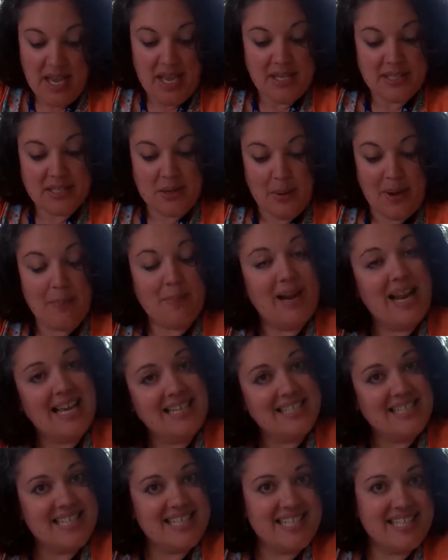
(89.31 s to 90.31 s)
So I
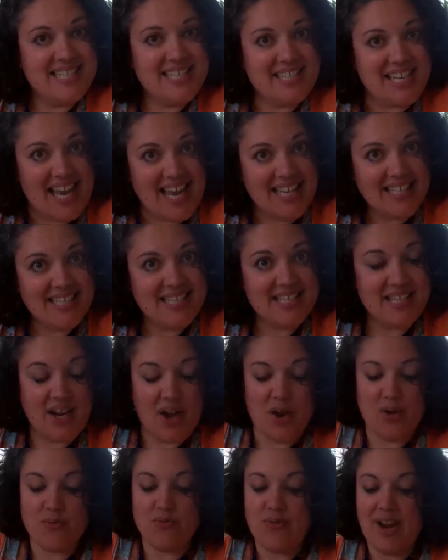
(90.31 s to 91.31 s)
plan to suggest
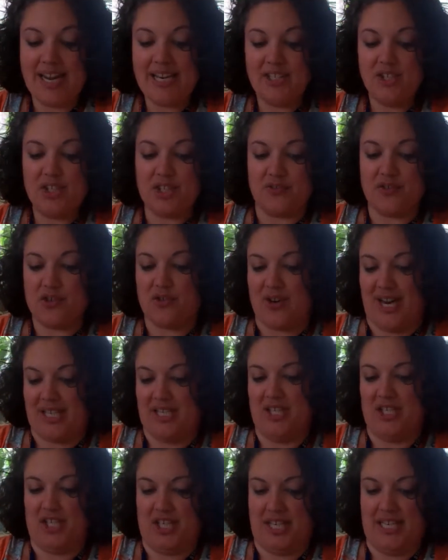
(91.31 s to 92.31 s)
a range of
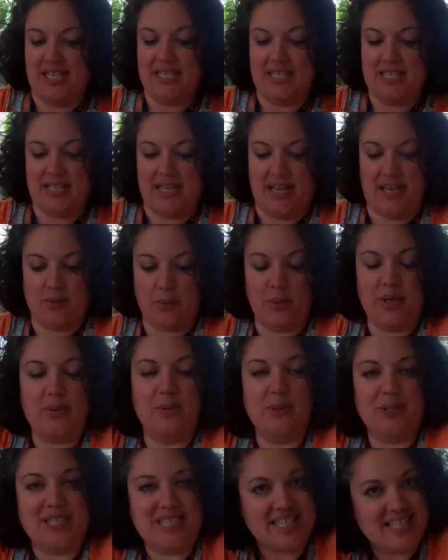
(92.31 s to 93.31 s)
strategies that we
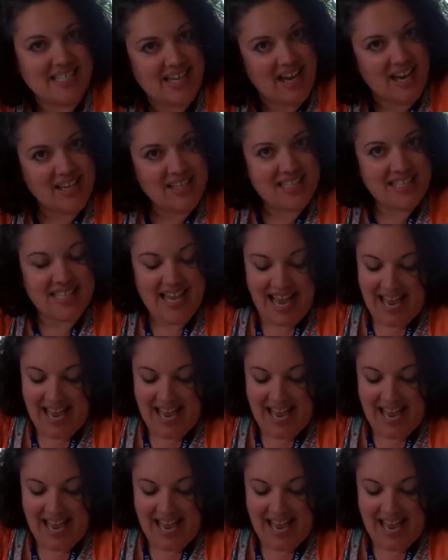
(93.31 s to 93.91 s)
will discuss